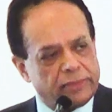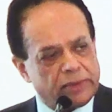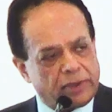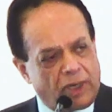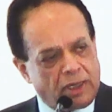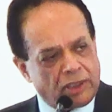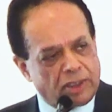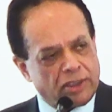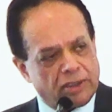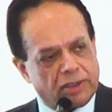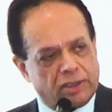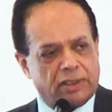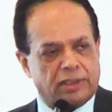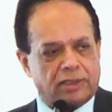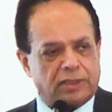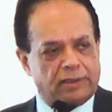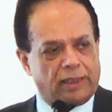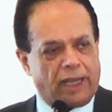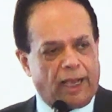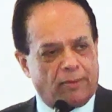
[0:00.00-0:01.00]

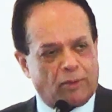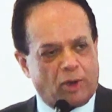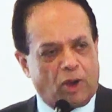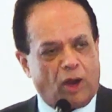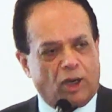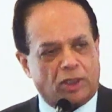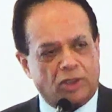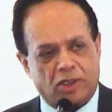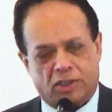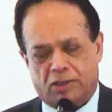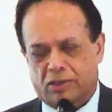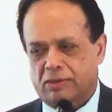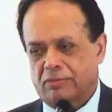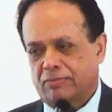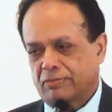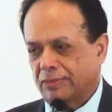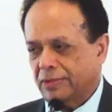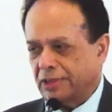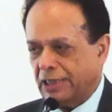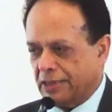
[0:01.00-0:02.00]
Consciousness, I'm conscious.
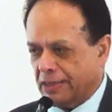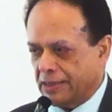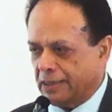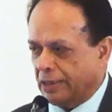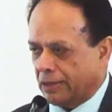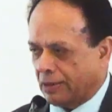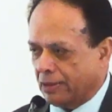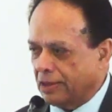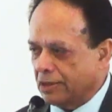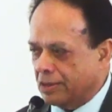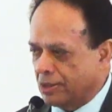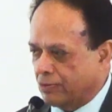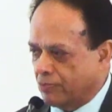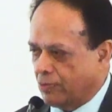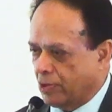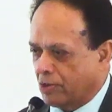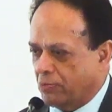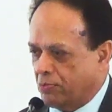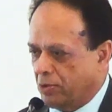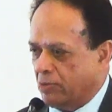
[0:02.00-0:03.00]
That's it. This is
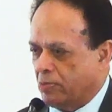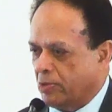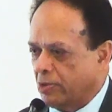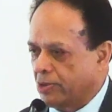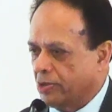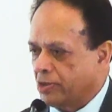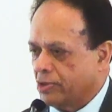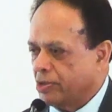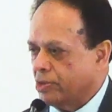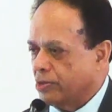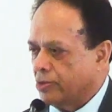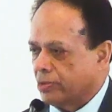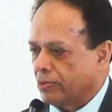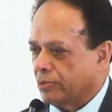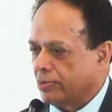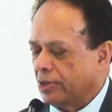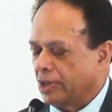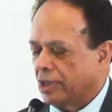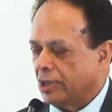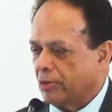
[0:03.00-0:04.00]
what people used
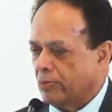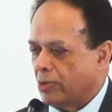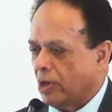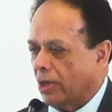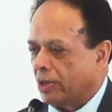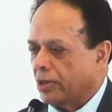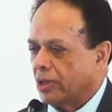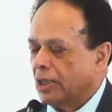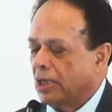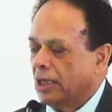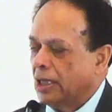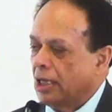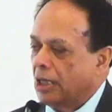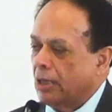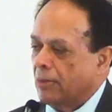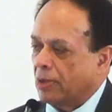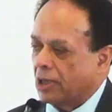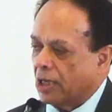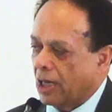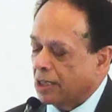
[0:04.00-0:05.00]
to think about.
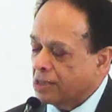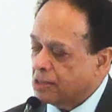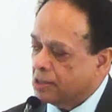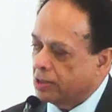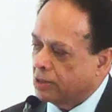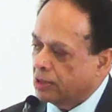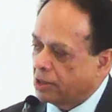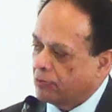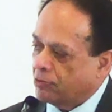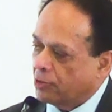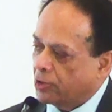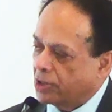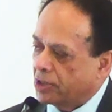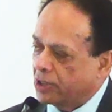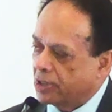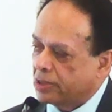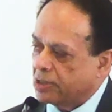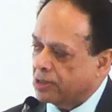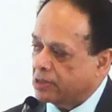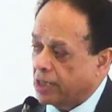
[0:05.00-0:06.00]
But last 30, 40
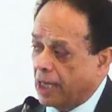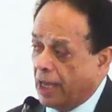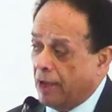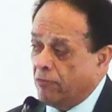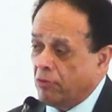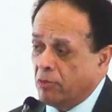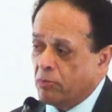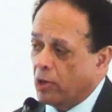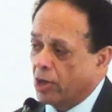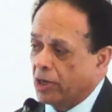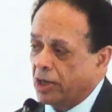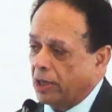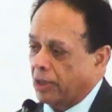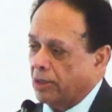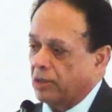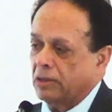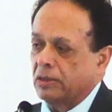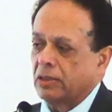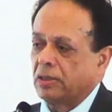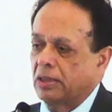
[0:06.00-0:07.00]
years,
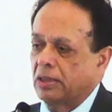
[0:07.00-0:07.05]
everybody,